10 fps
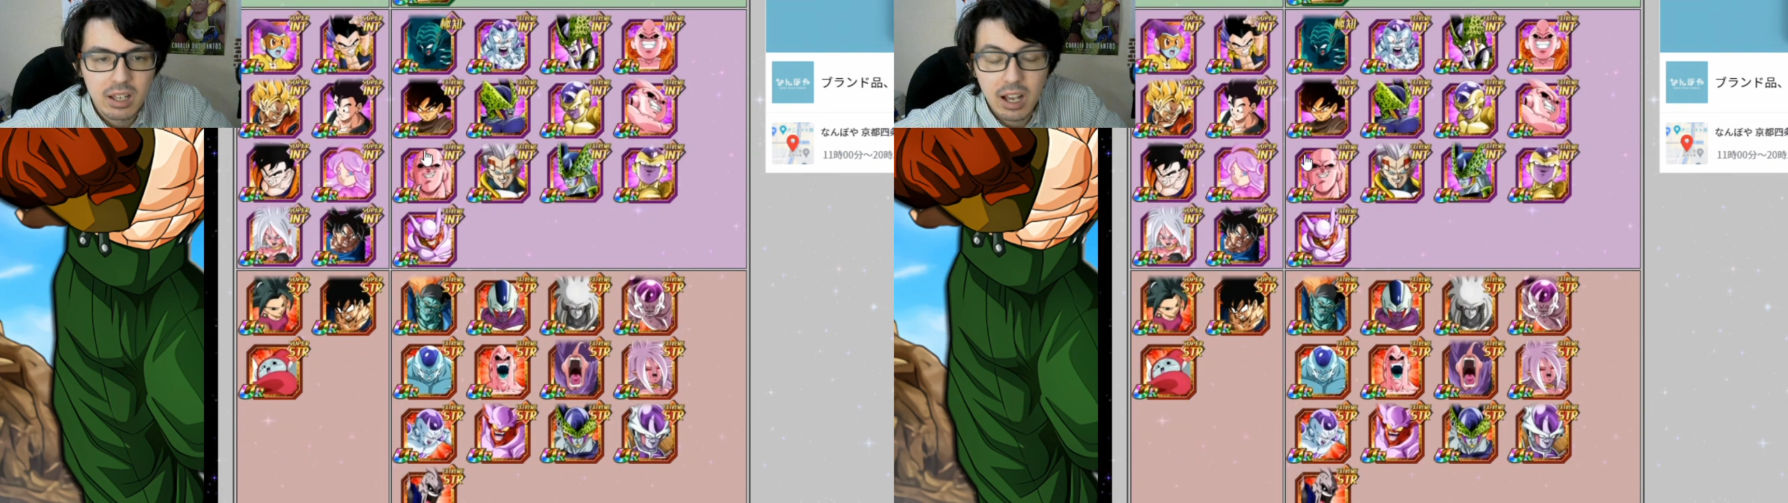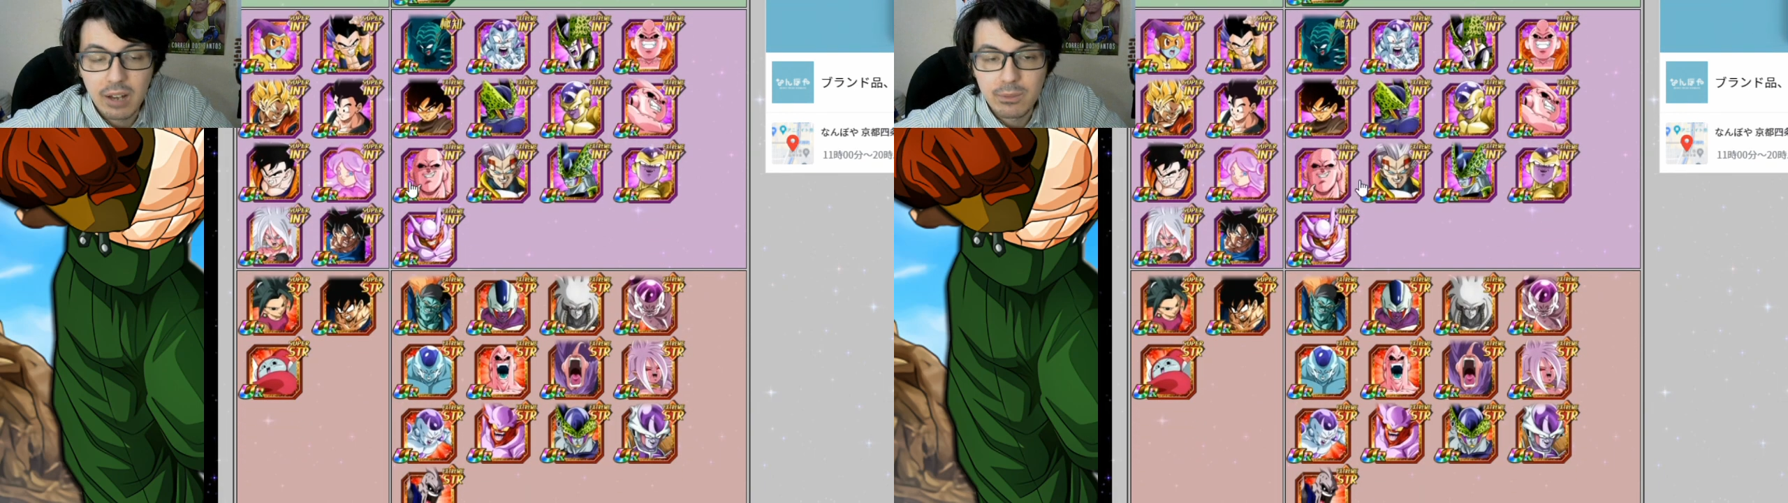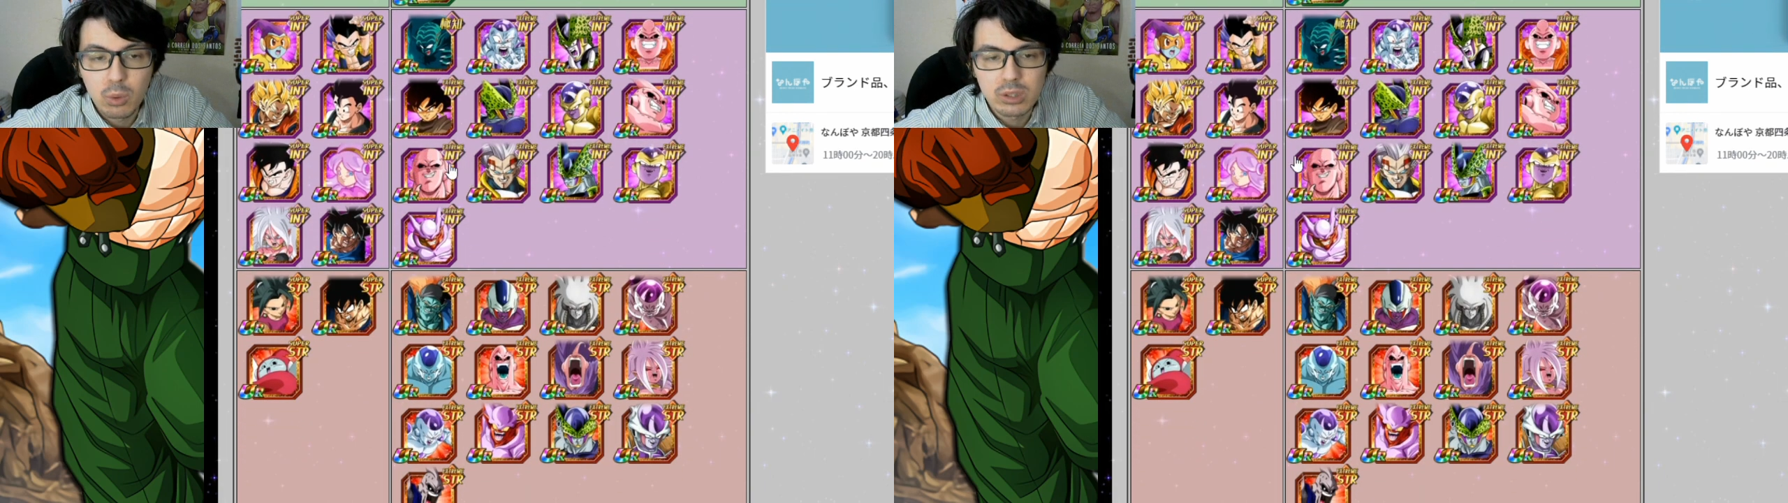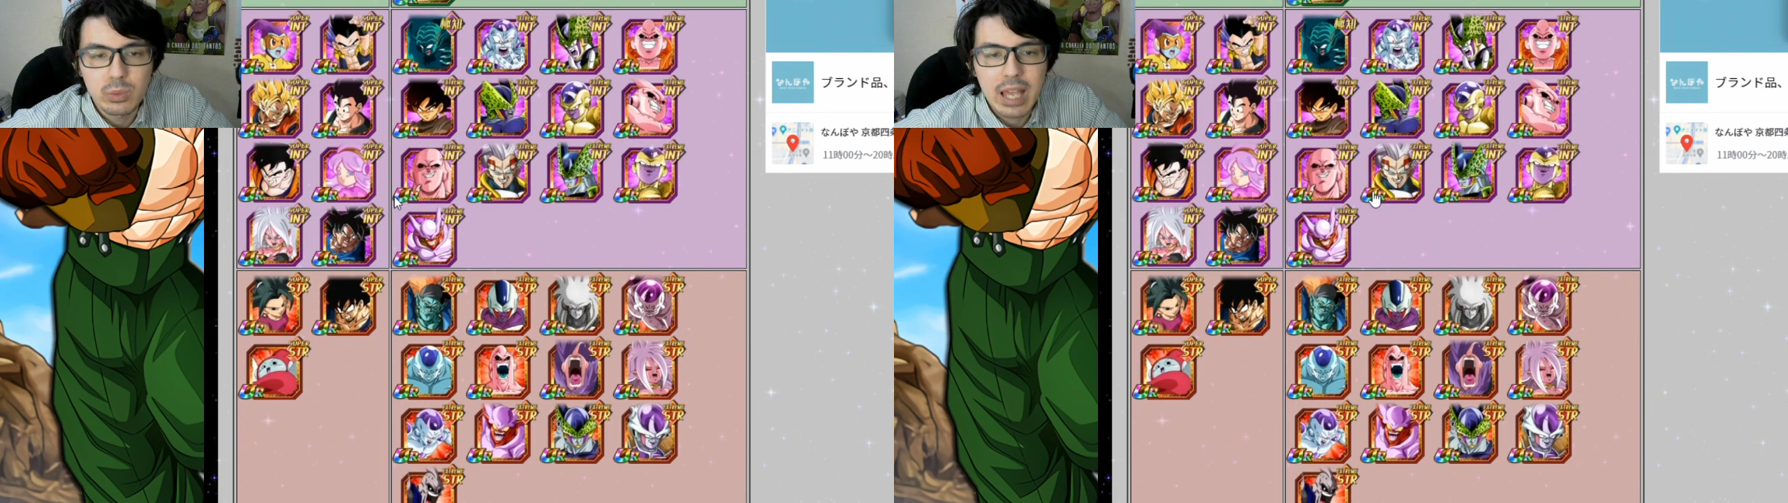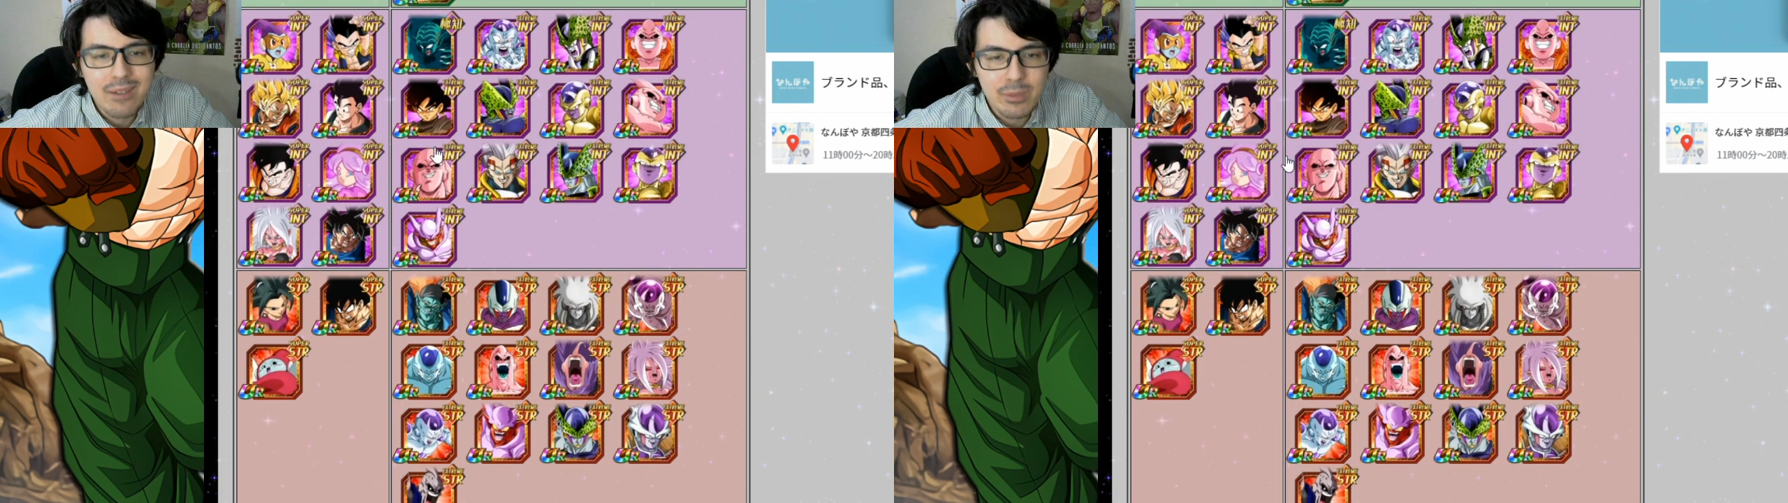Of course,
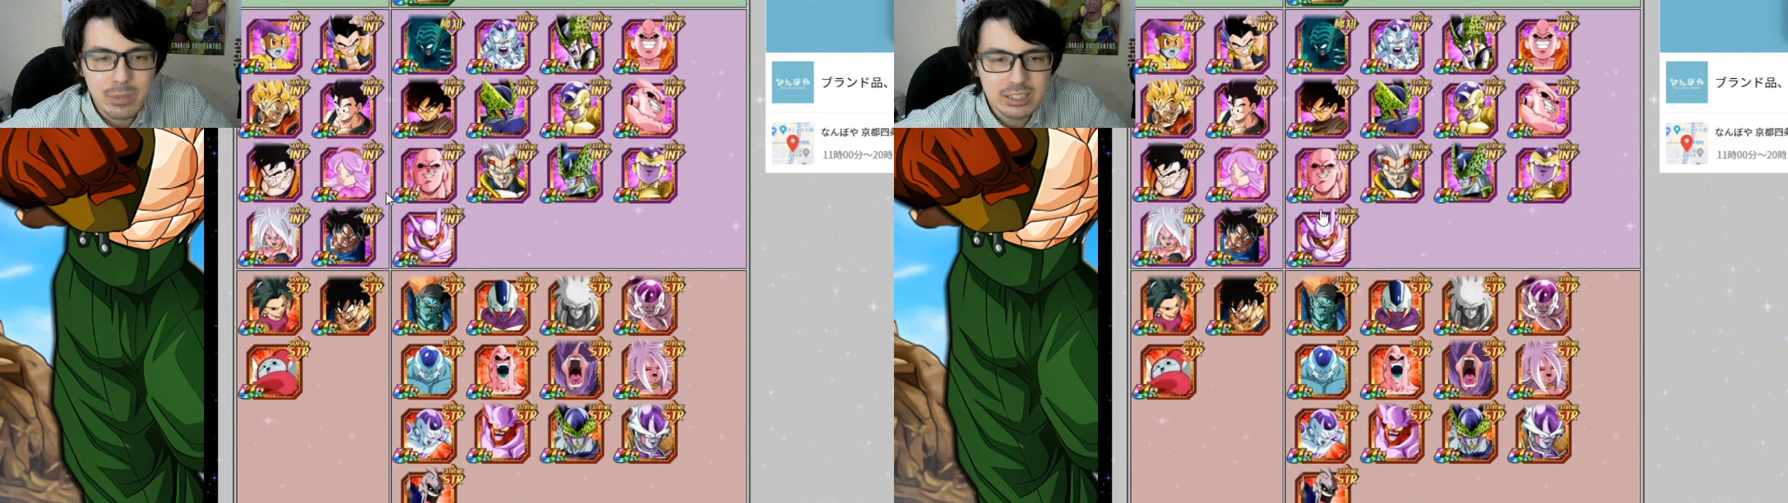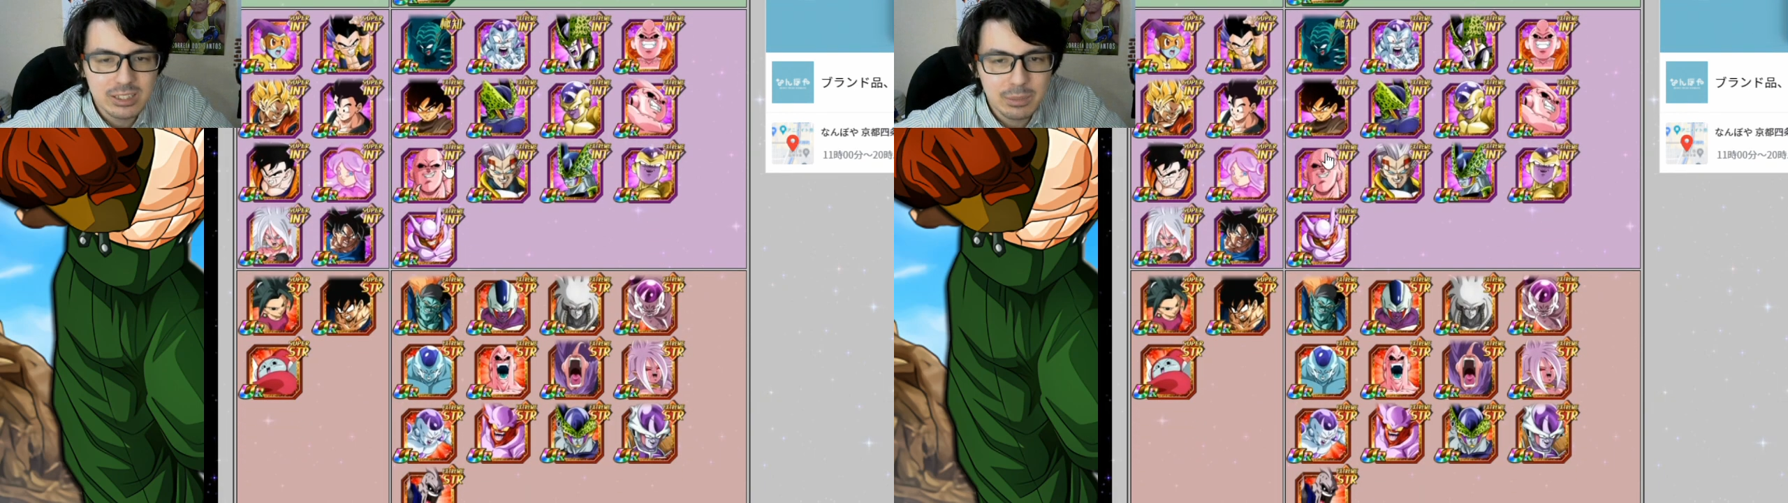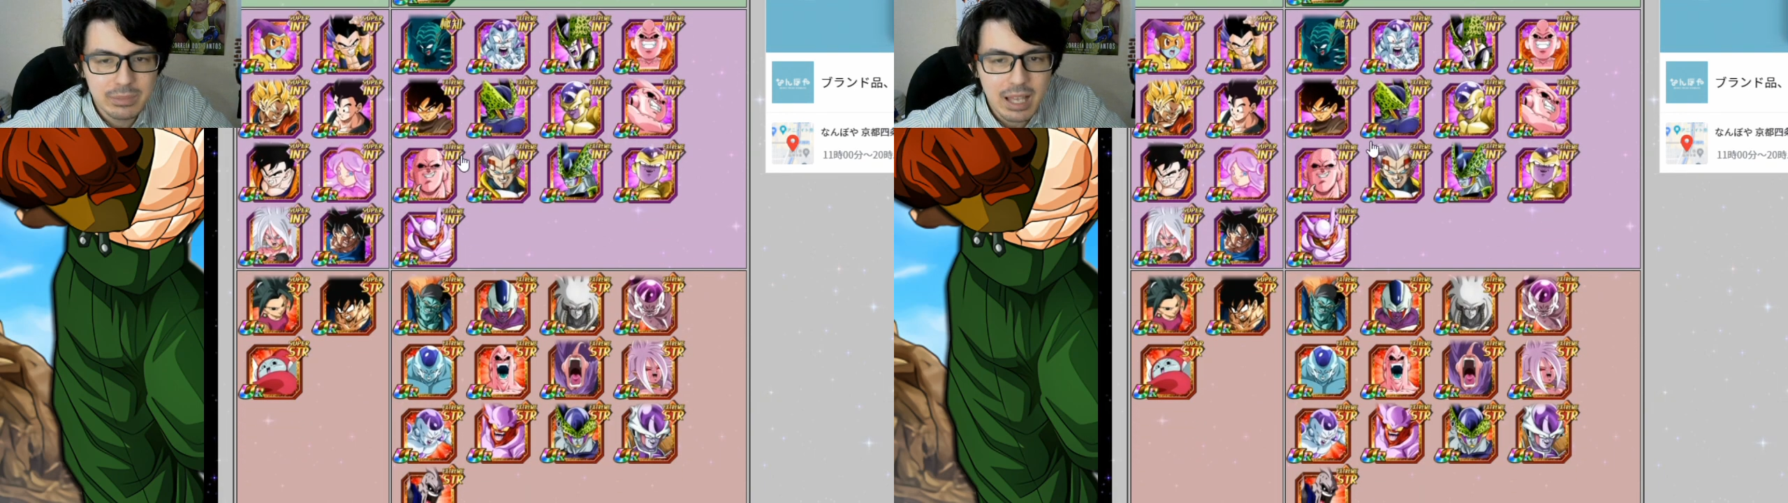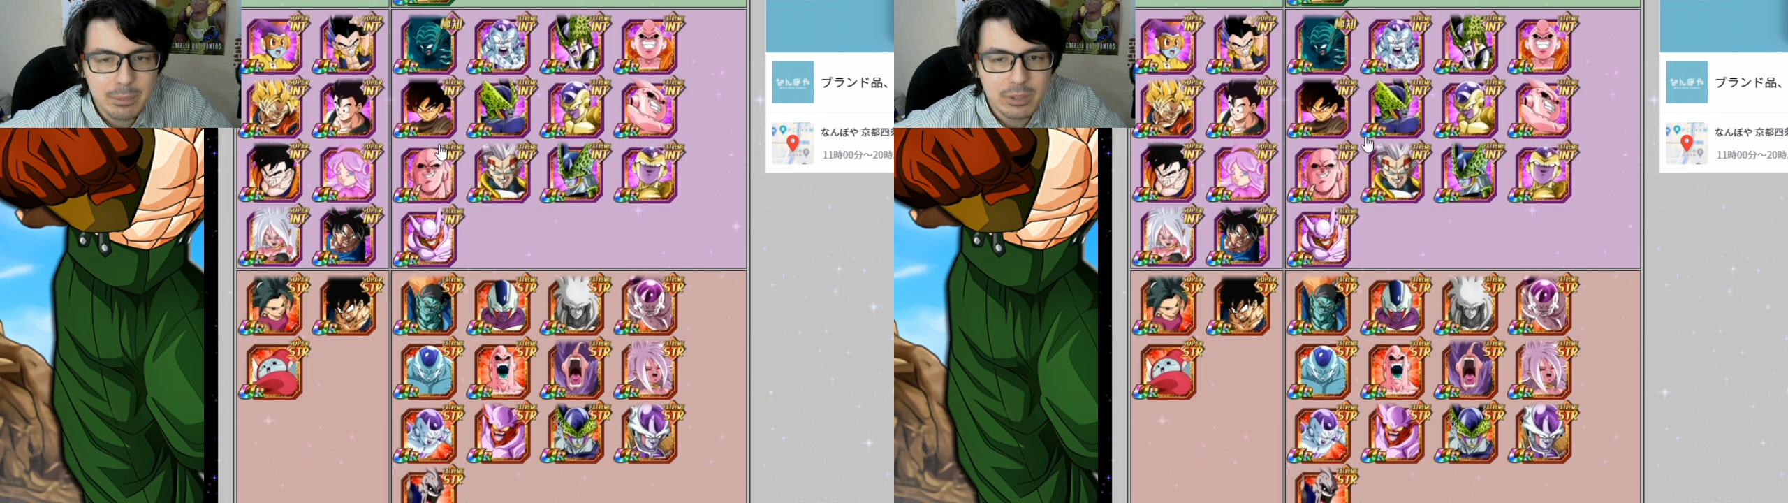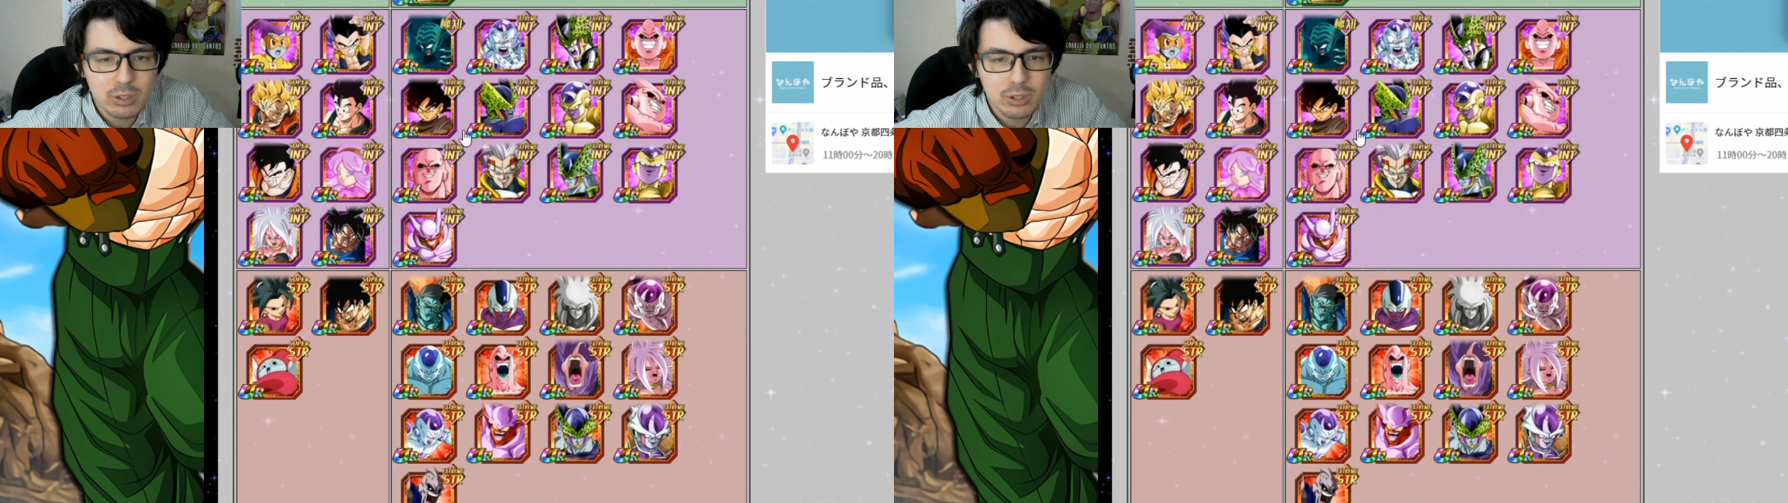we haven't mentioned them yet,